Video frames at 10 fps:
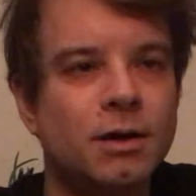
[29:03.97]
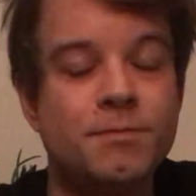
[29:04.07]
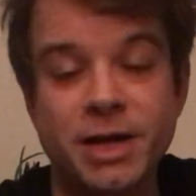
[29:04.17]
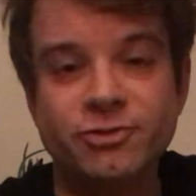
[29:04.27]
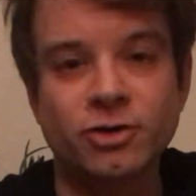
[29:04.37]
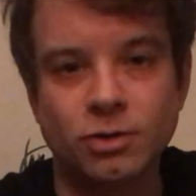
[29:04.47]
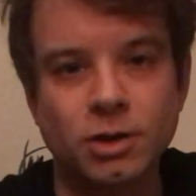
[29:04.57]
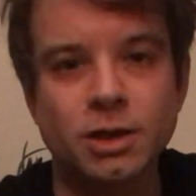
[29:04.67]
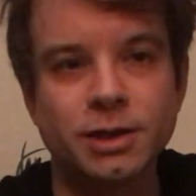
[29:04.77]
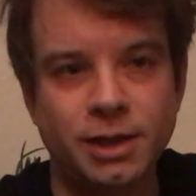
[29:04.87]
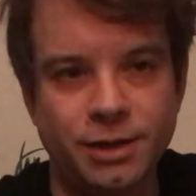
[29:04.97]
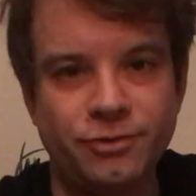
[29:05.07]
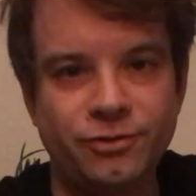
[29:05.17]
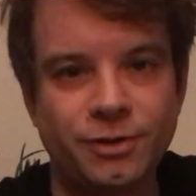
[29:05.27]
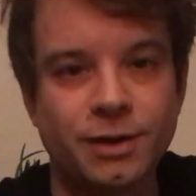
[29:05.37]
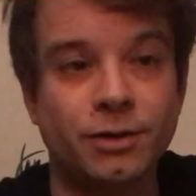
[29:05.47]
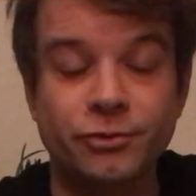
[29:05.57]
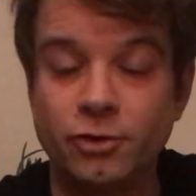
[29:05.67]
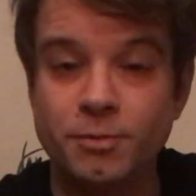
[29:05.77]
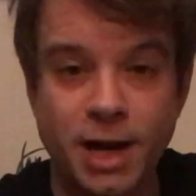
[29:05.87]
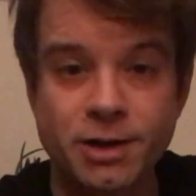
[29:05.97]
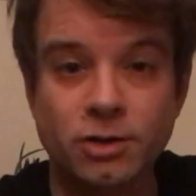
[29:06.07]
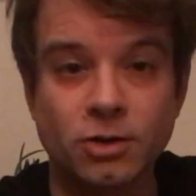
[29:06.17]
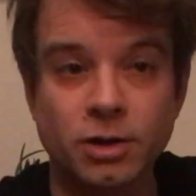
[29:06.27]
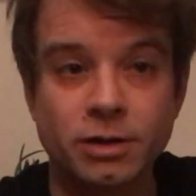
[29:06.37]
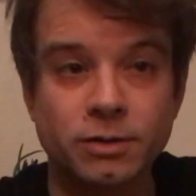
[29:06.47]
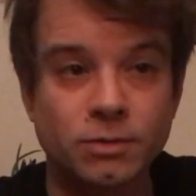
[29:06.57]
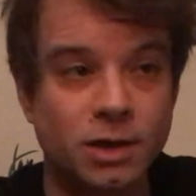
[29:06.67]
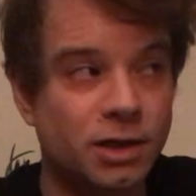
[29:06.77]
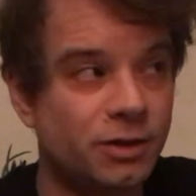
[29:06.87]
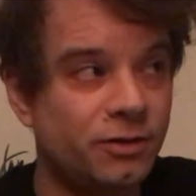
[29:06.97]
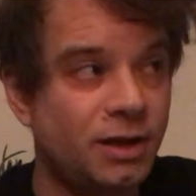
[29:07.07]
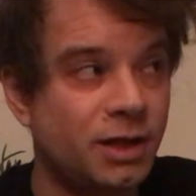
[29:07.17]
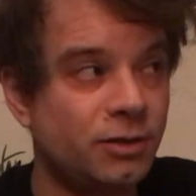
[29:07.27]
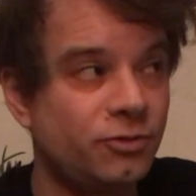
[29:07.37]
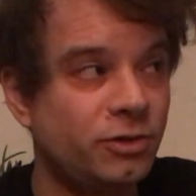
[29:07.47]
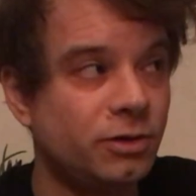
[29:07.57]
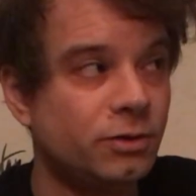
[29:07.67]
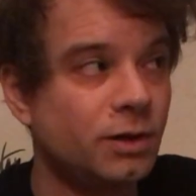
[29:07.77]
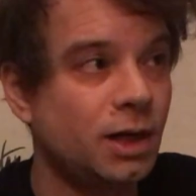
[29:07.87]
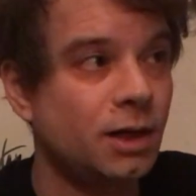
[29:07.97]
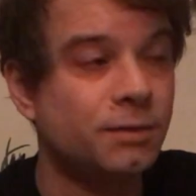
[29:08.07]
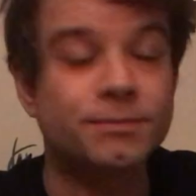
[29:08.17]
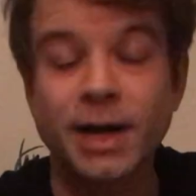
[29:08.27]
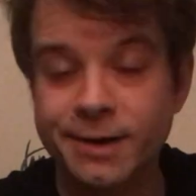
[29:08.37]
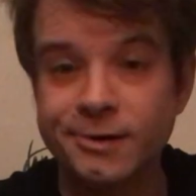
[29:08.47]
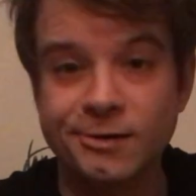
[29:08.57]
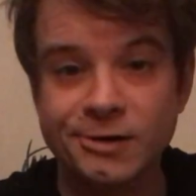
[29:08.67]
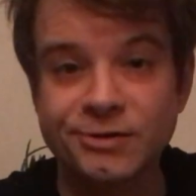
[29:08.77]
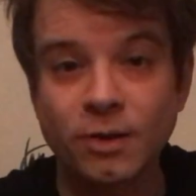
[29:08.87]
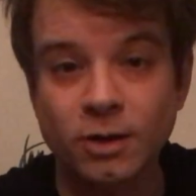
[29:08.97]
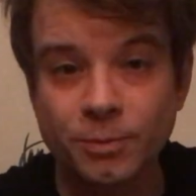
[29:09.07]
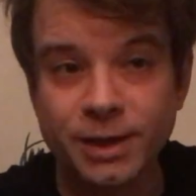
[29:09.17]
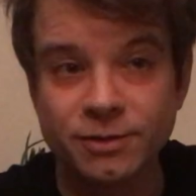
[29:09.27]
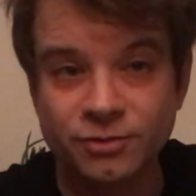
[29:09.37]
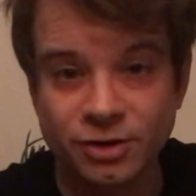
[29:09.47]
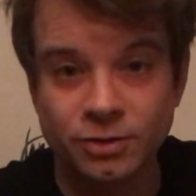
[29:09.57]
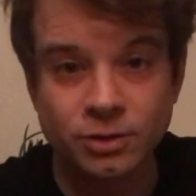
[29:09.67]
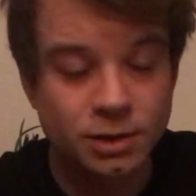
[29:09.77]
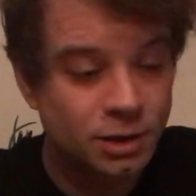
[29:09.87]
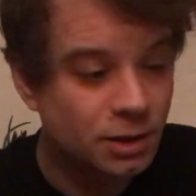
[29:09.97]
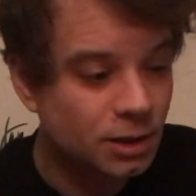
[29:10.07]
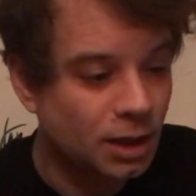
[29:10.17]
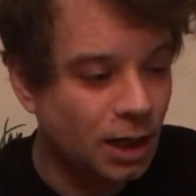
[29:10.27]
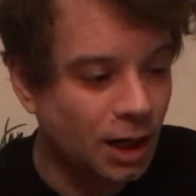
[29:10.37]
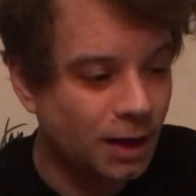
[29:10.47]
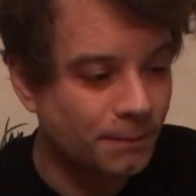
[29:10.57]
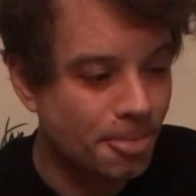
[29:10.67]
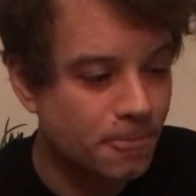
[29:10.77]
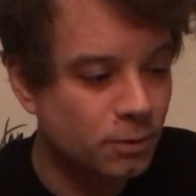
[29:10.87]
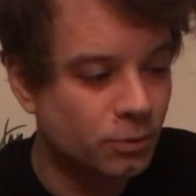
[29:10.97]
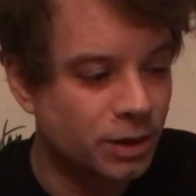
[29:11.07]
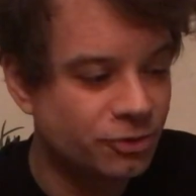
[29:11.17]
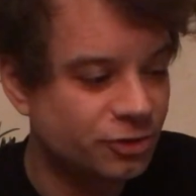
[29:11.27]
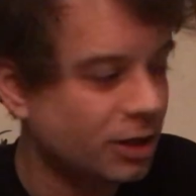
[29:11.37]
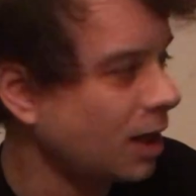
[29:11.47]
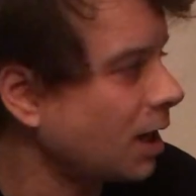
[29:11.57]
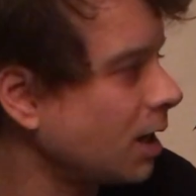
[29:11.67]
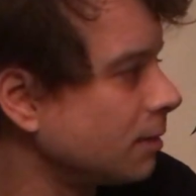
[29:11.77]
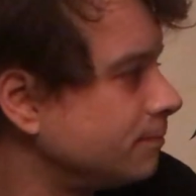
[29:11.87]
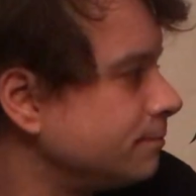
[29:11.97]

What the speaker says: a major chord is, and also a minor chord. We're going to get into minor chords a little bit too, which are